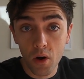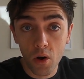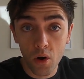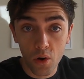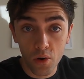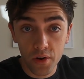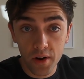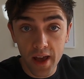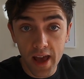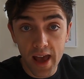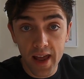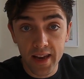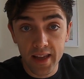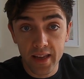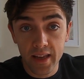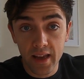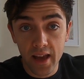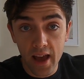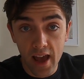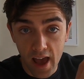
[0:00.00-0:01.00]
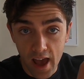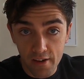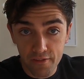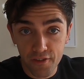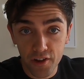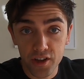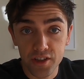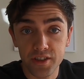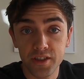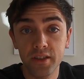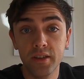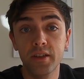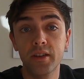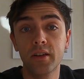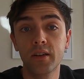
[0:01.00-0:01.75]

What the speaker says: on any heifers,